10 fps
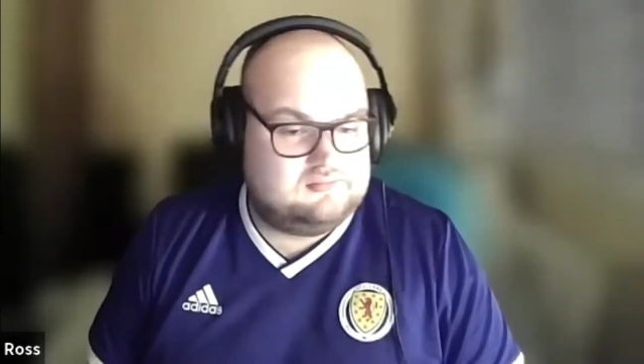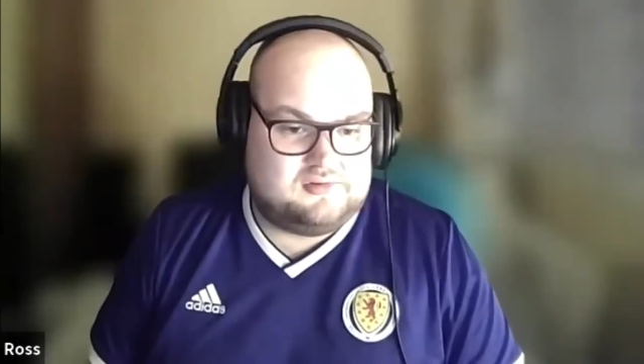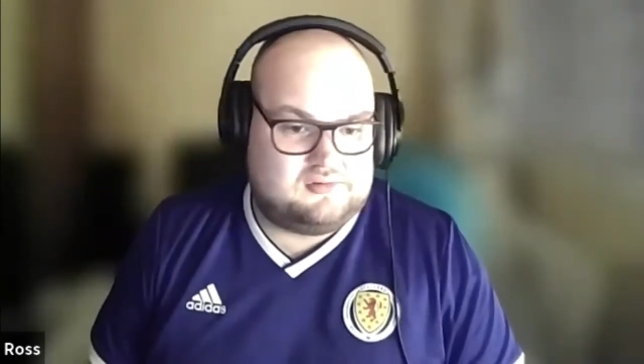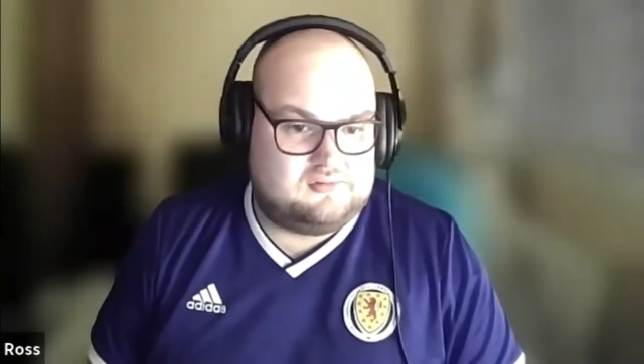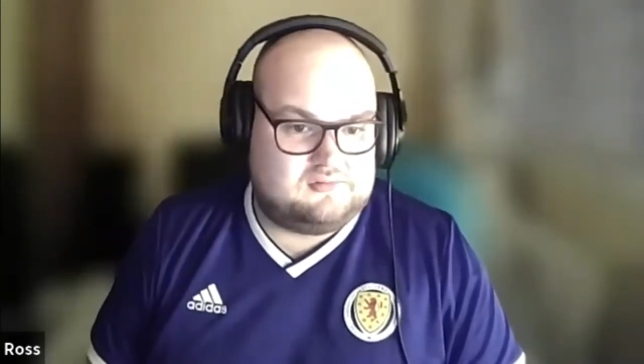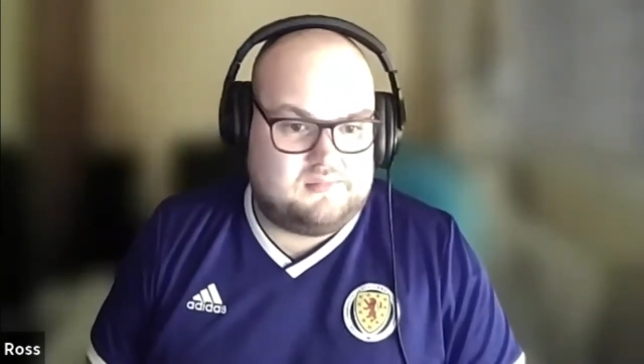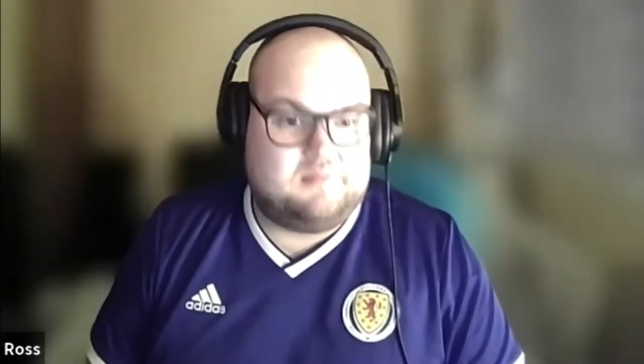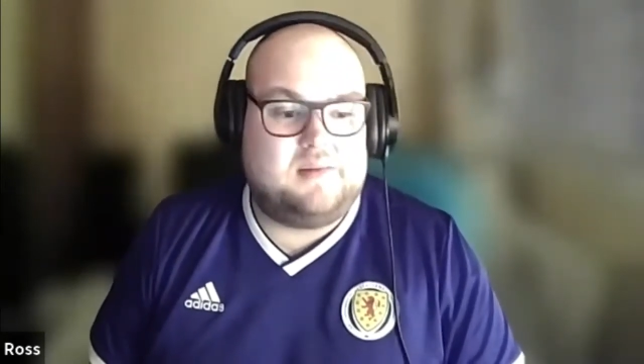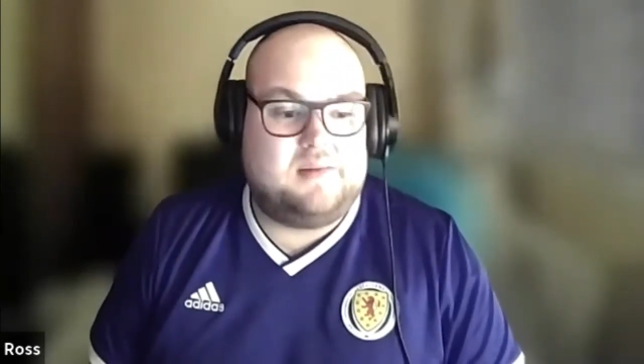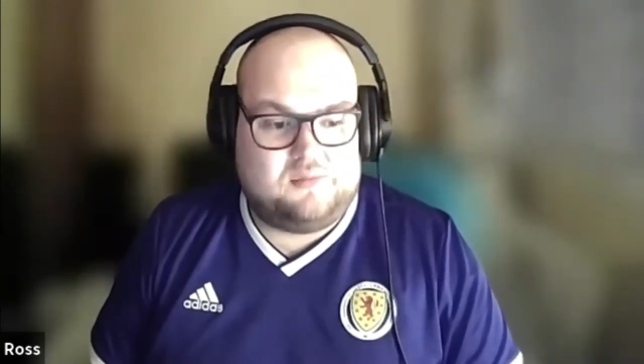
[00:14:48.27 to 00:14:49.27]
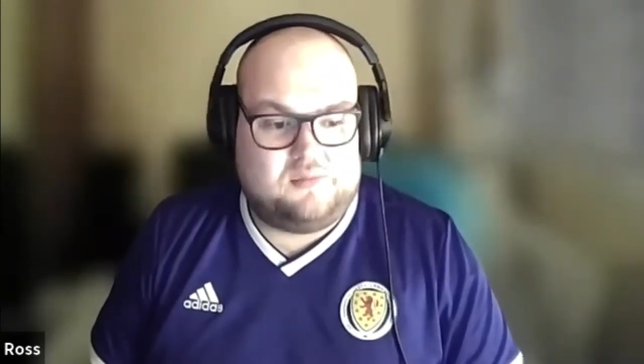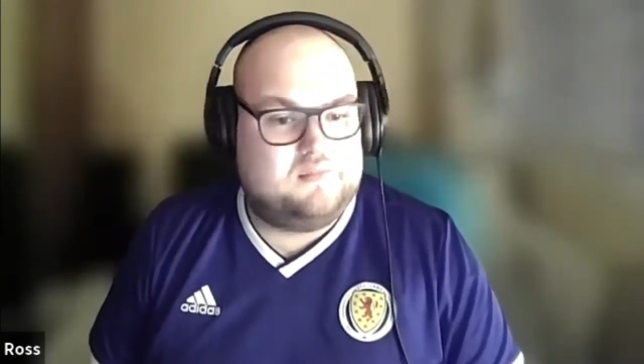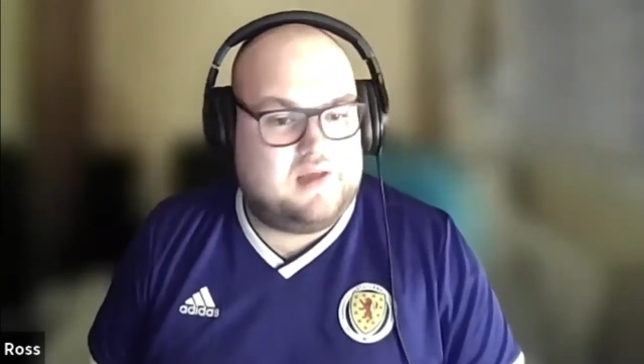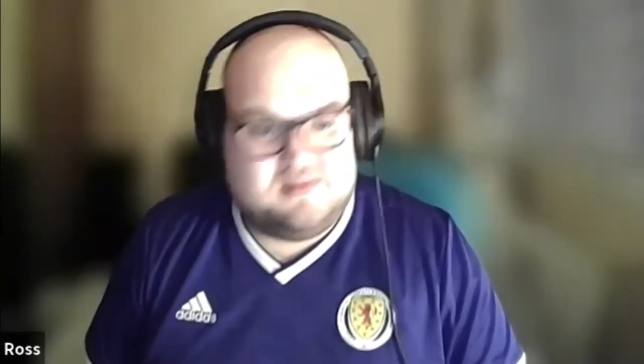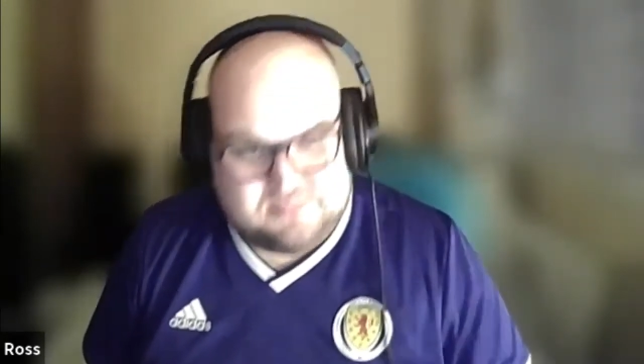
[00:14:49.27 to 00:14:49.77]
Maybe not
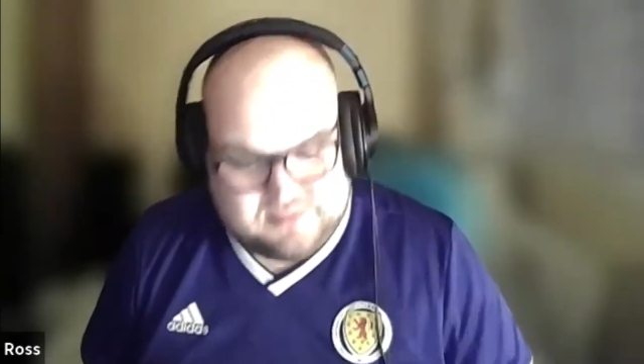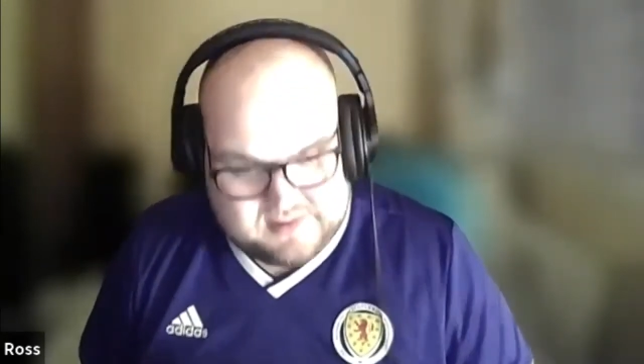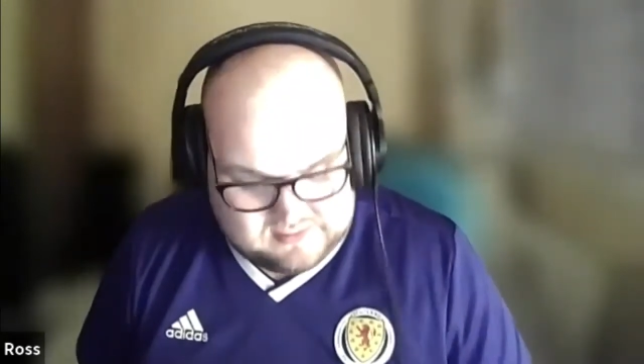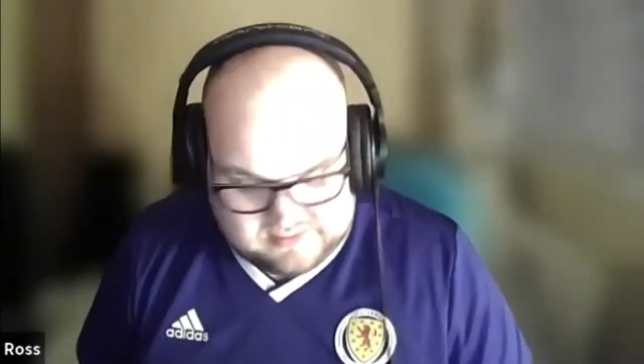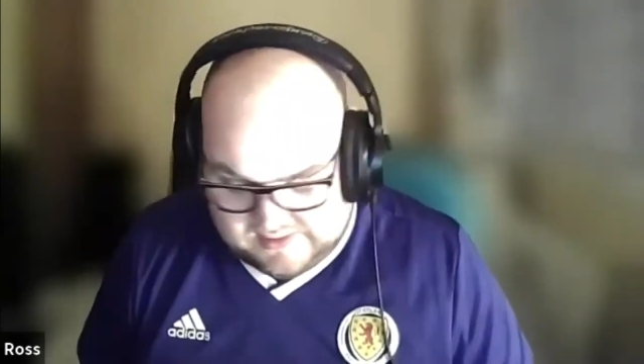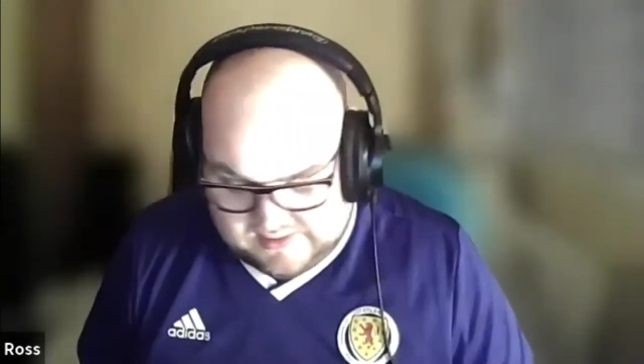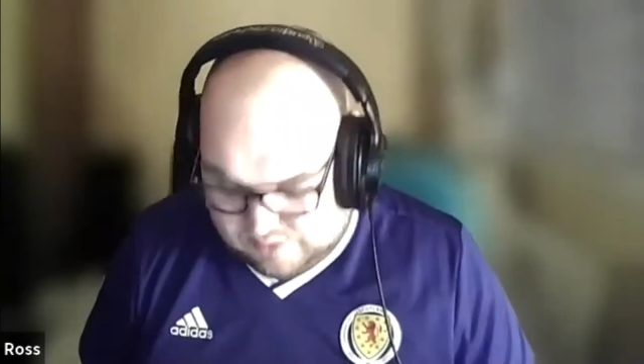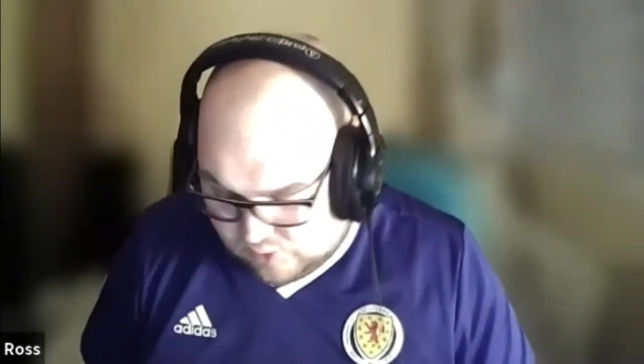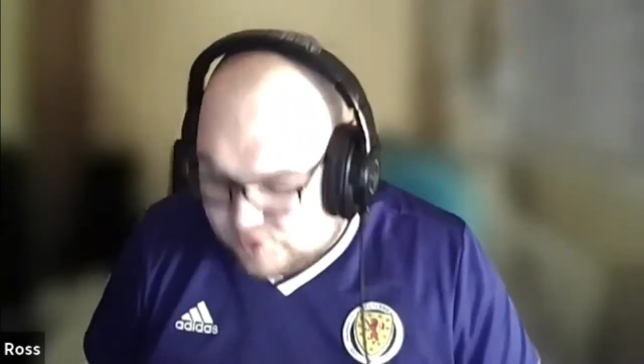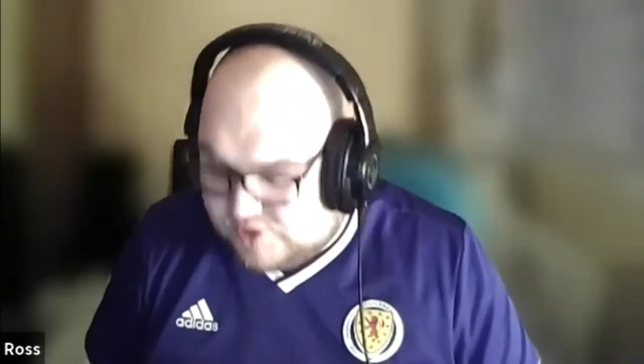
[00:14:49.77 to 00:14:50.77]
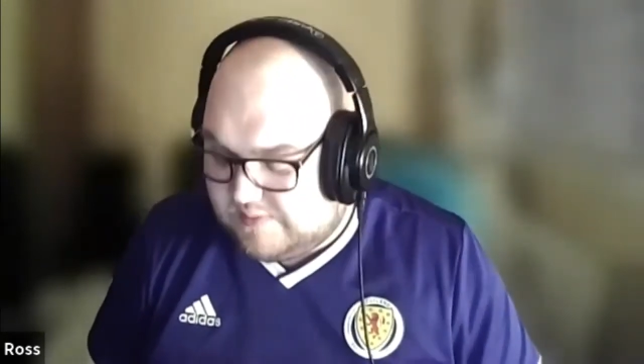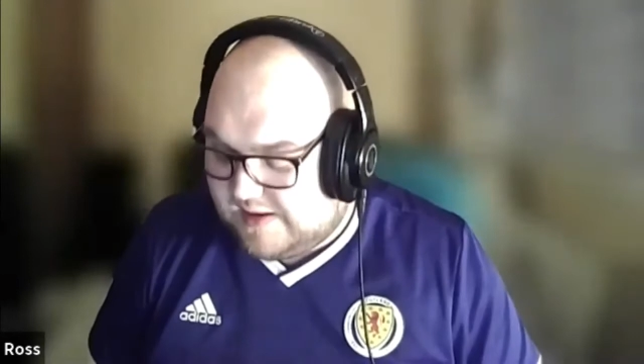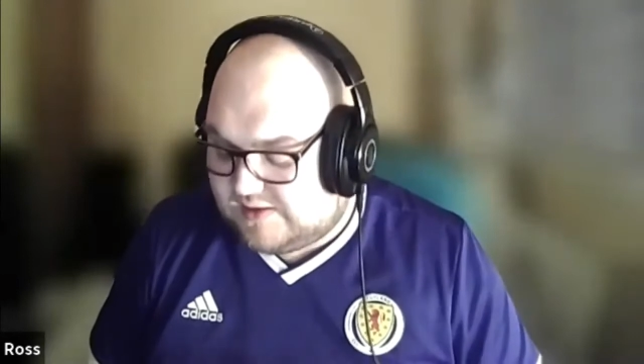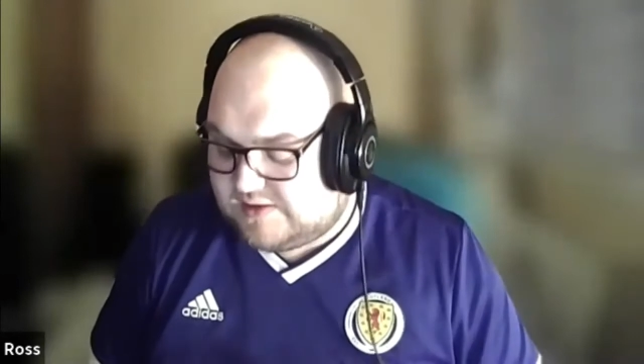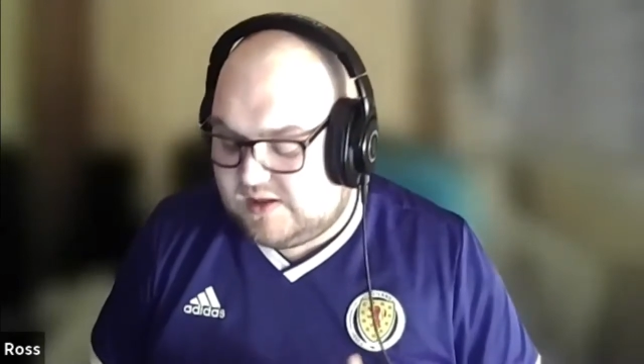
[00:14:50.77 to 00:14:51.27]
in play promotion
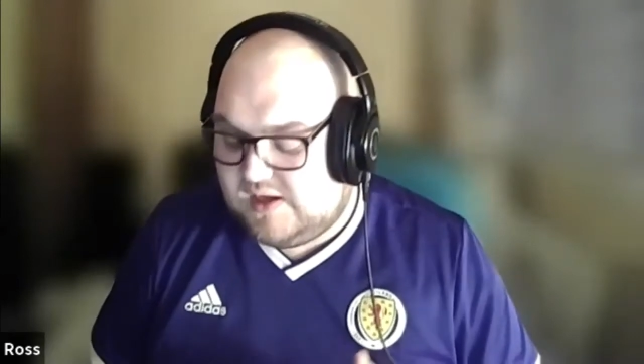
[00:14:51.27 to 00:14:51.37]
mix,